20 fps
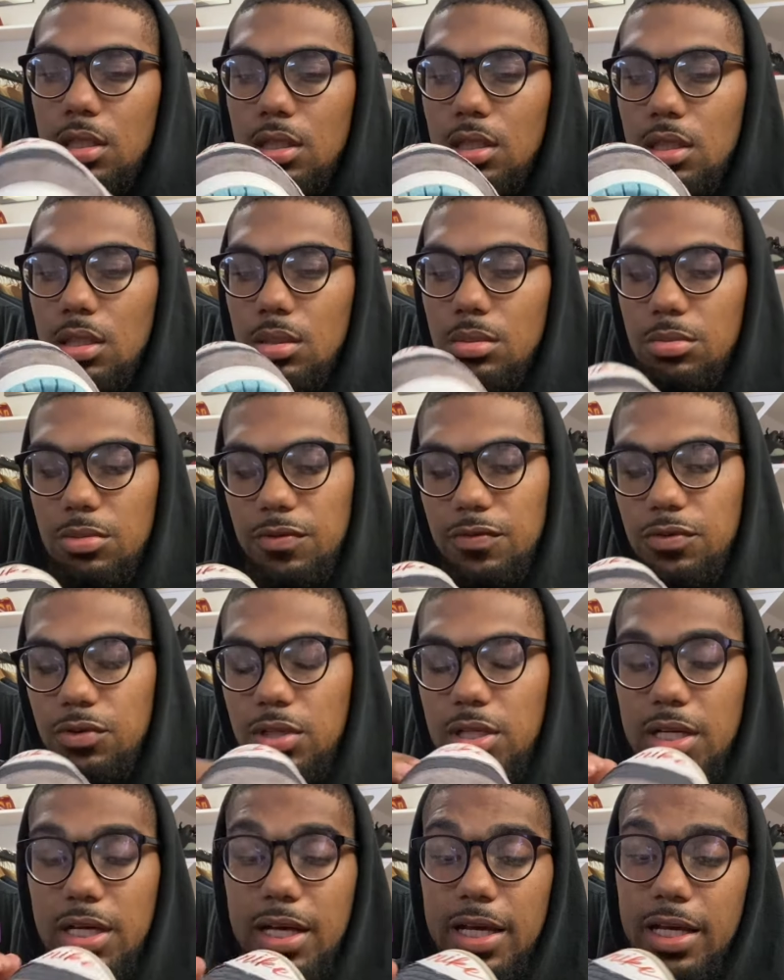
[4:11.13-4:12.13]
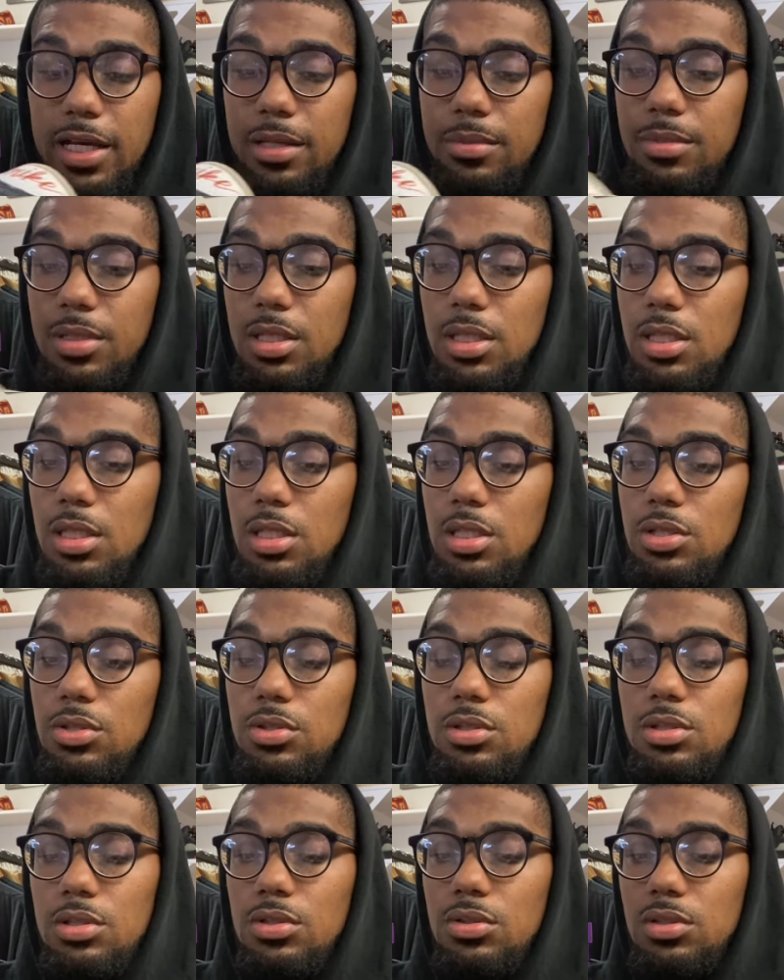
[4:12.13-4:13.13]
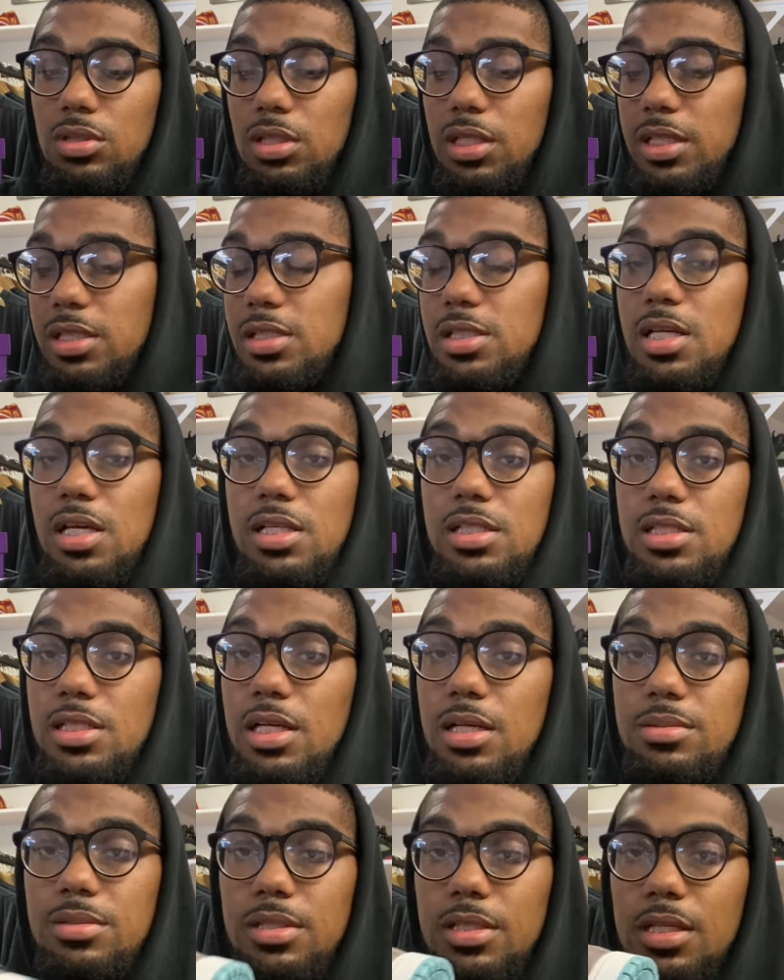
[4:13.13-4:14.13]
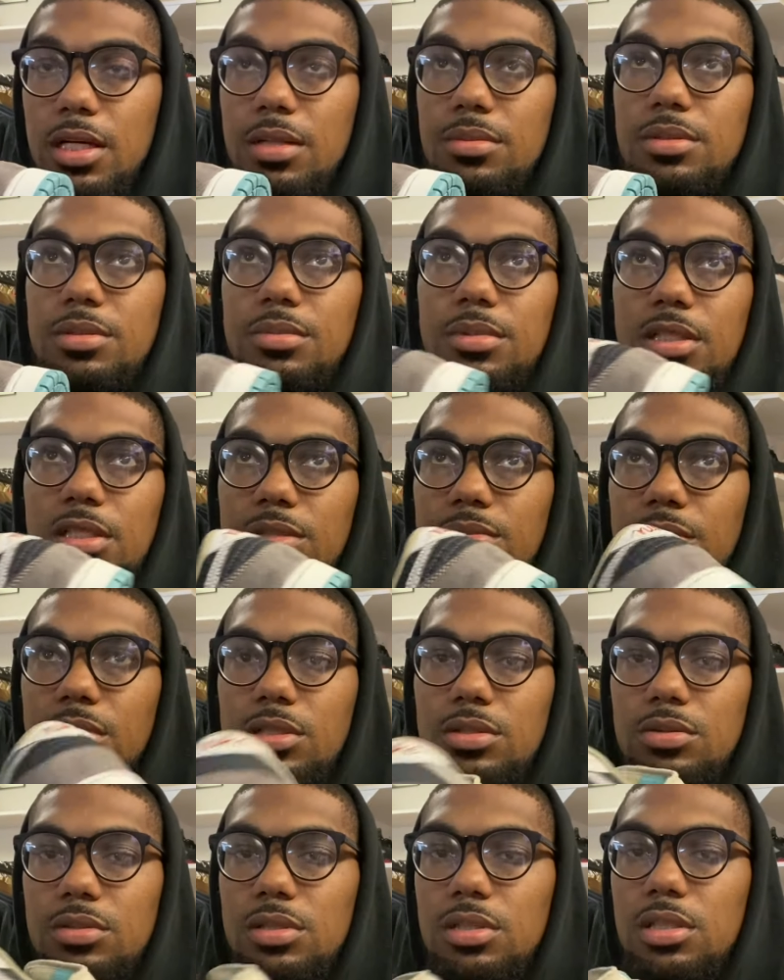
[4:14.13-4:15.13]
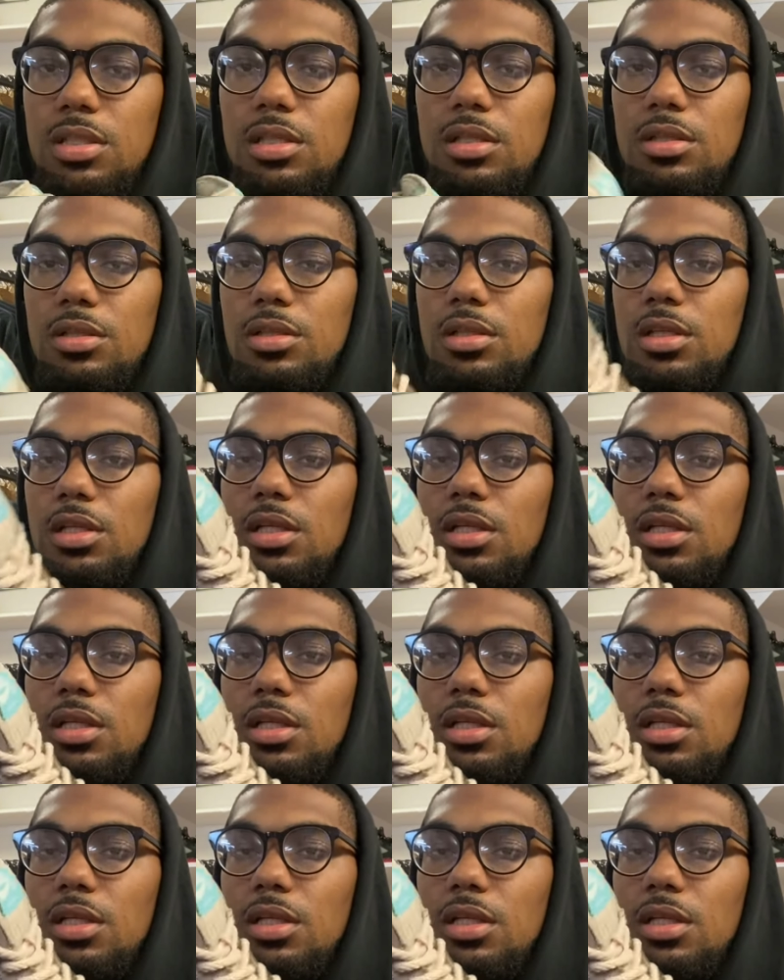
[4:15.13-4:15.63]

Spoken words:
Before the hype, you can go in like skate shops and cop some SBs on sale.